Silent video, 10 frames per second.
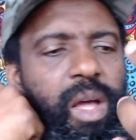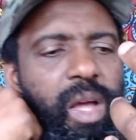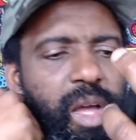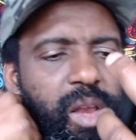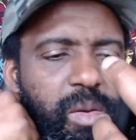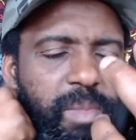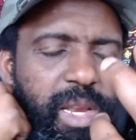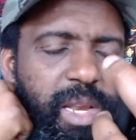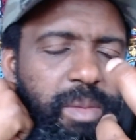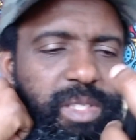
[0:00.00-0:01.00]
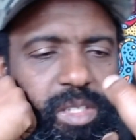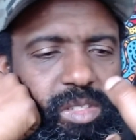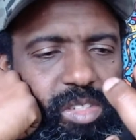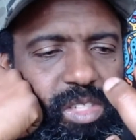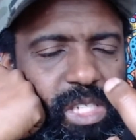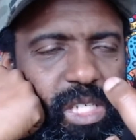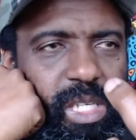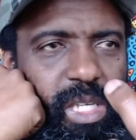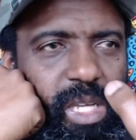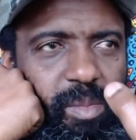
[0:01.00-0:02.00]
Hello, my name is Dr.
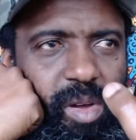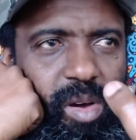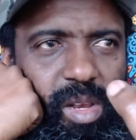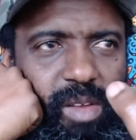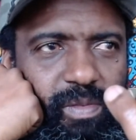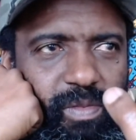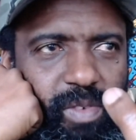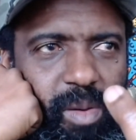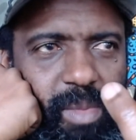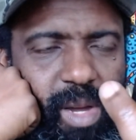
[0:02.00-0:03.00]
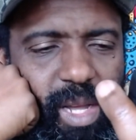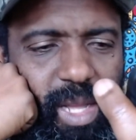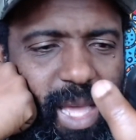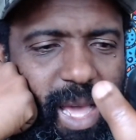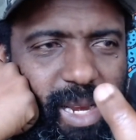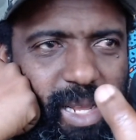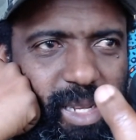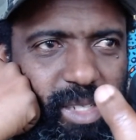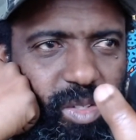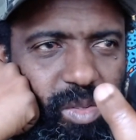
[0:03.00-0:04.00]
Chidi. I'm calling from
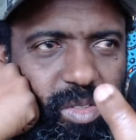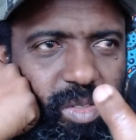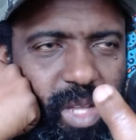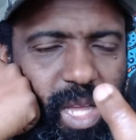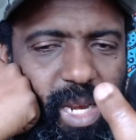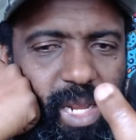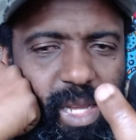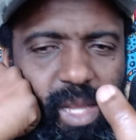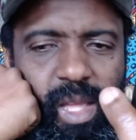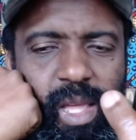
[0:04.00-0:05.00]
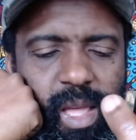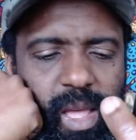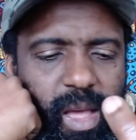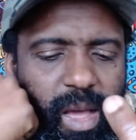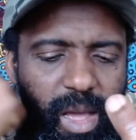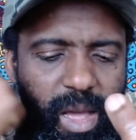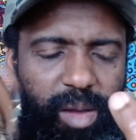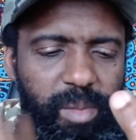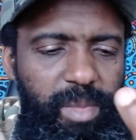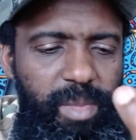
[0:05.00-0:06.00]
Canada, Toronto, Canada. I
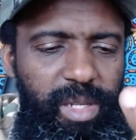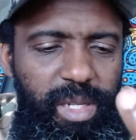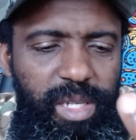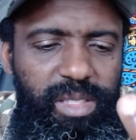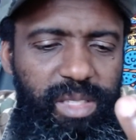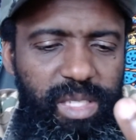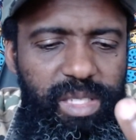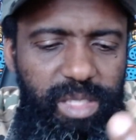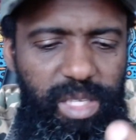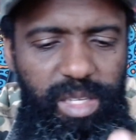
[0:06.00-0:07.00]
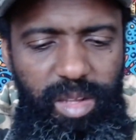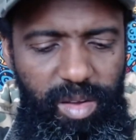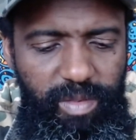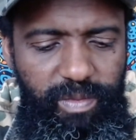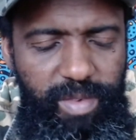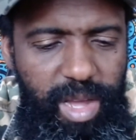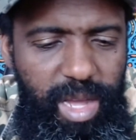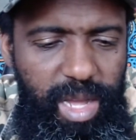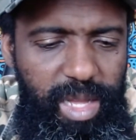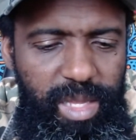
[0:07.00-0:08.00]
am a citizen of
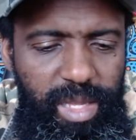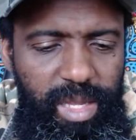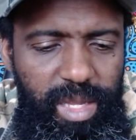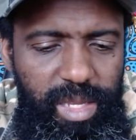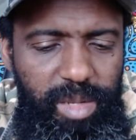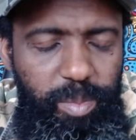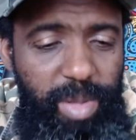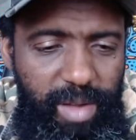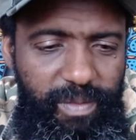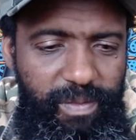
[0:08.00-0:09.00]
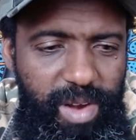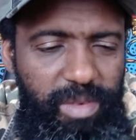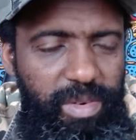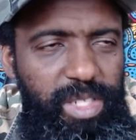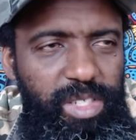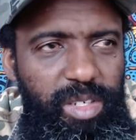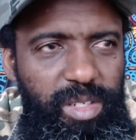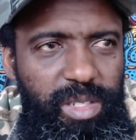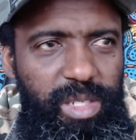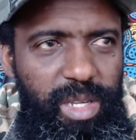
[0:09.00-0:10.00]
the Biafra
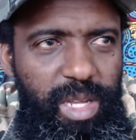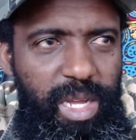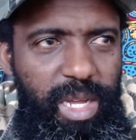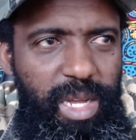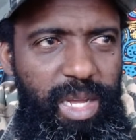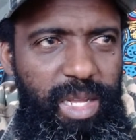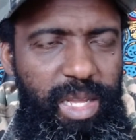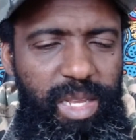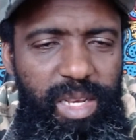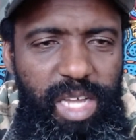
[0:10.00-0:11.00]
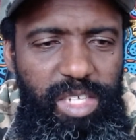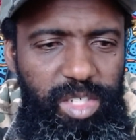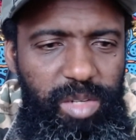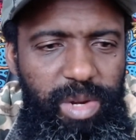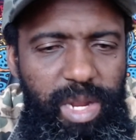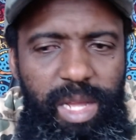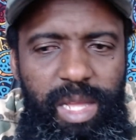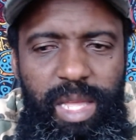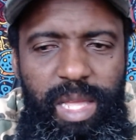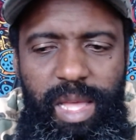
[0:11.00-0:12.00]
region in Nigeria,
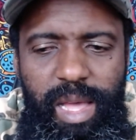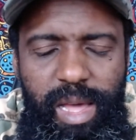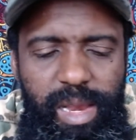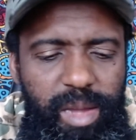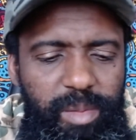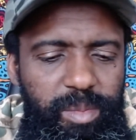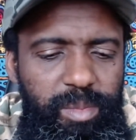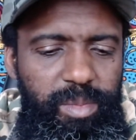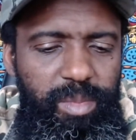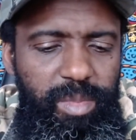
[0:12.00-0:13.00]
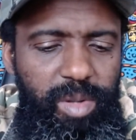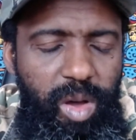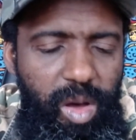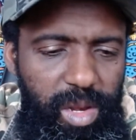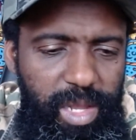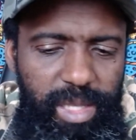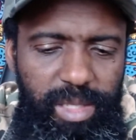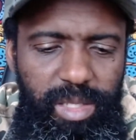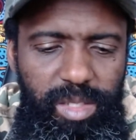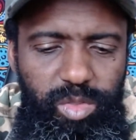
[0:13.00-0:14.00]
and I'm
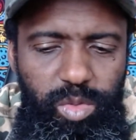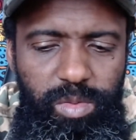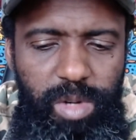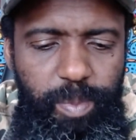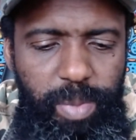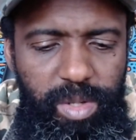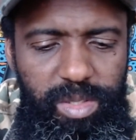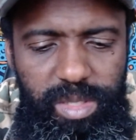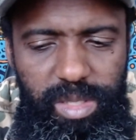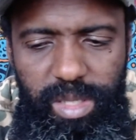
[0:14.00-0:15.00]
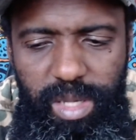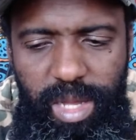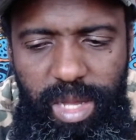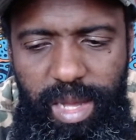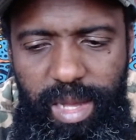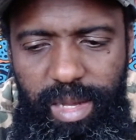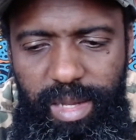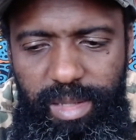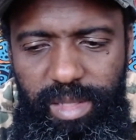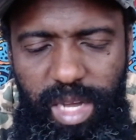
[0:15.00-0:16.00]
calling to report
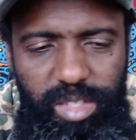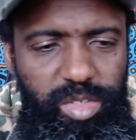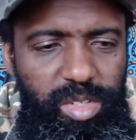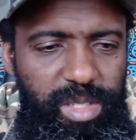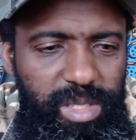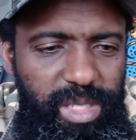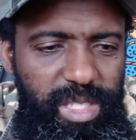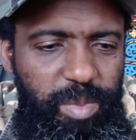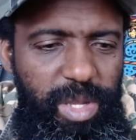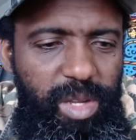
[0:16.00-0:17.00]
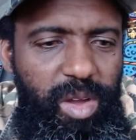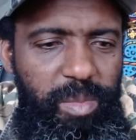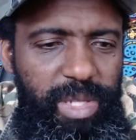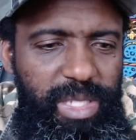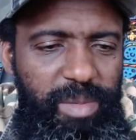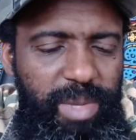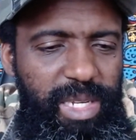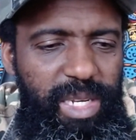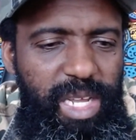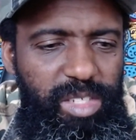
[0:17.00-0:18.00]
the atrocities being committed by
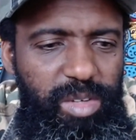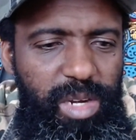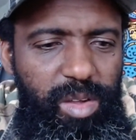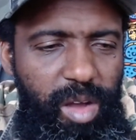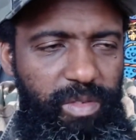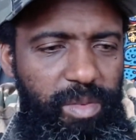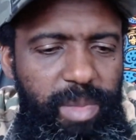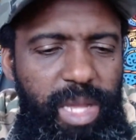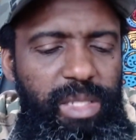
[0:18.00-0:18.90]
the Nigerian government.